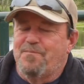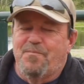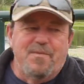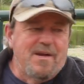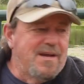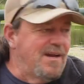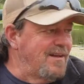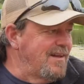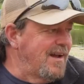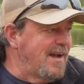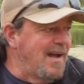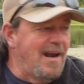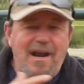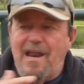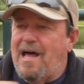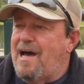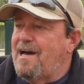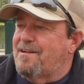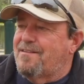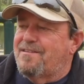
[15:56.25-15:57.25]
Because I got a
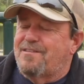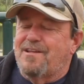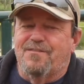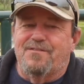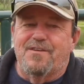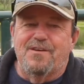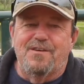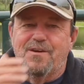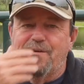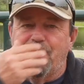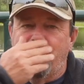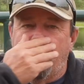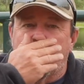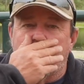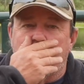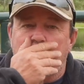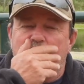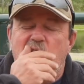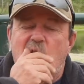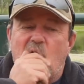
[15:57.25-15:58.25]
lot of stuff to do
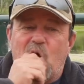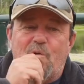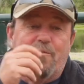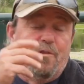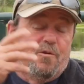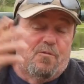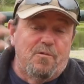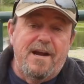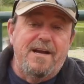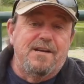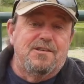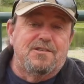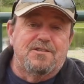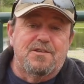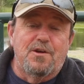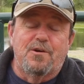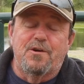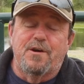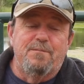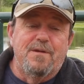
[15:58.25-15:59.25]
here at home, and the range is
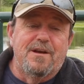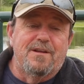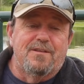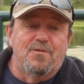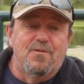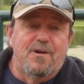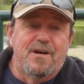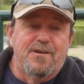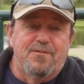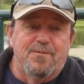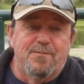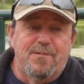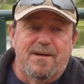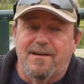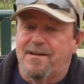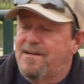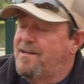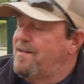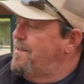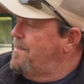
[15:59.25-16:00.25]
30 minutes away from
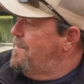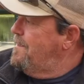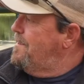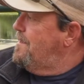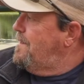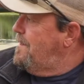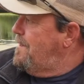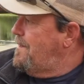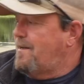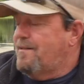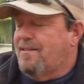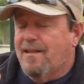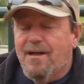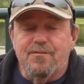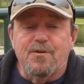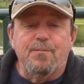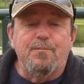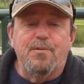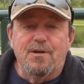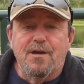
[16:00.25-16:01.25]
me. I'd
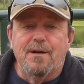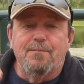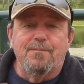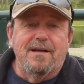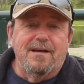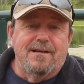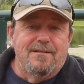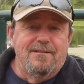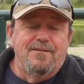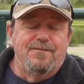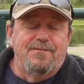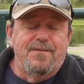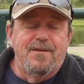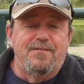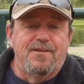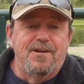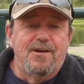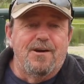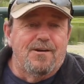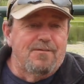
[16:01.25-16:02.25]
love to put up like a little
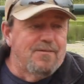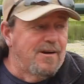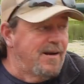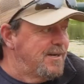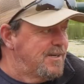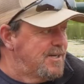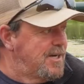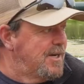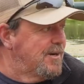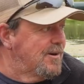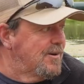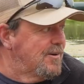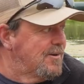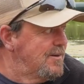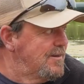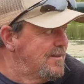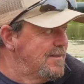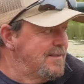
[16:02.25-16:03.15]
50-yard range here.